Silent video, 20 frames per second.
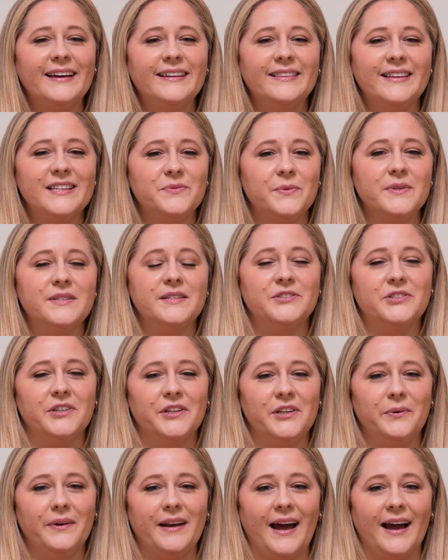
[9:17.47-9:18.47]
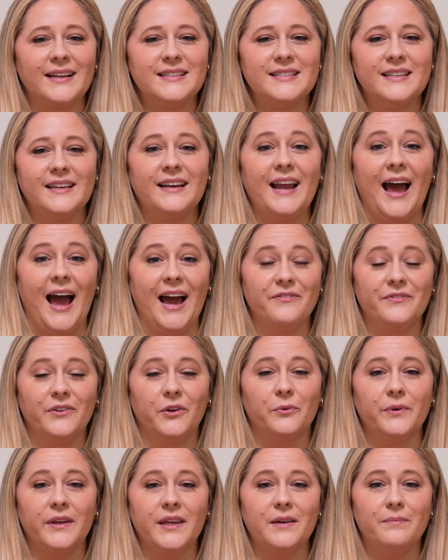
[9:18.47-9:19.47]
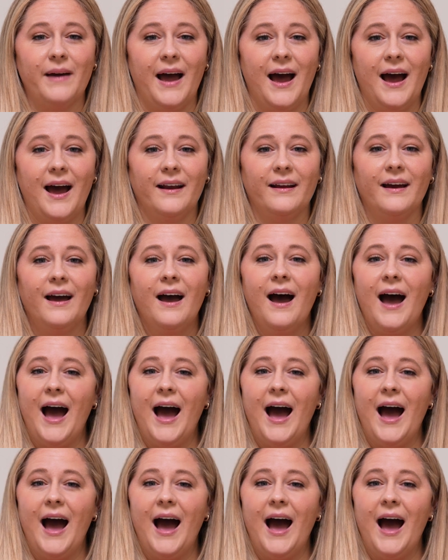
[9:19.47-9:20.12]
This was a genuine accident. I feel really bad.